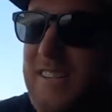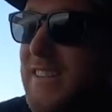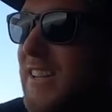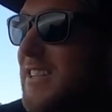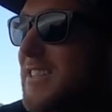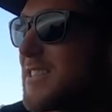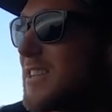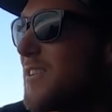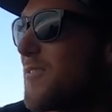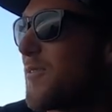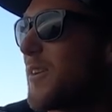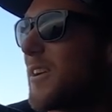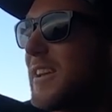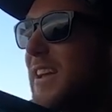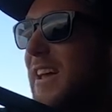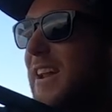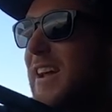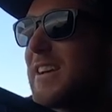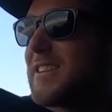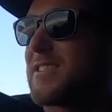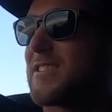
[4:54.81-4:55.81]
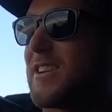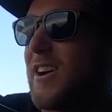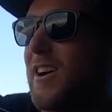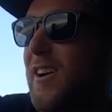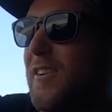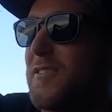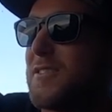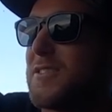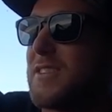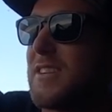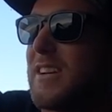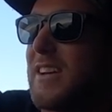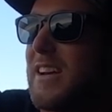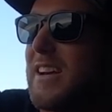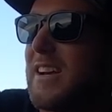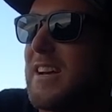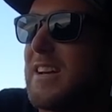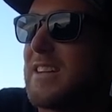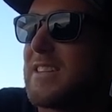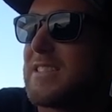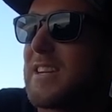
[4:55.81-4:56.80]
Let's see if we can get ourselves
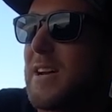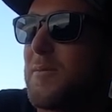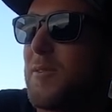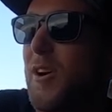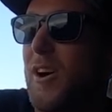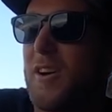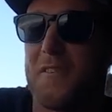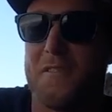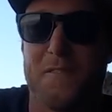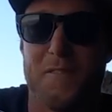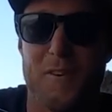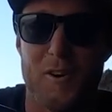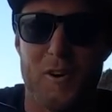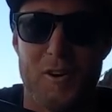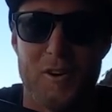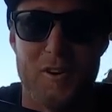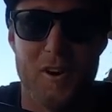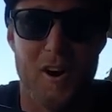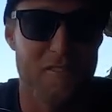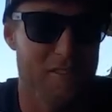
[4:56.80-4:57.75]
some kind of food.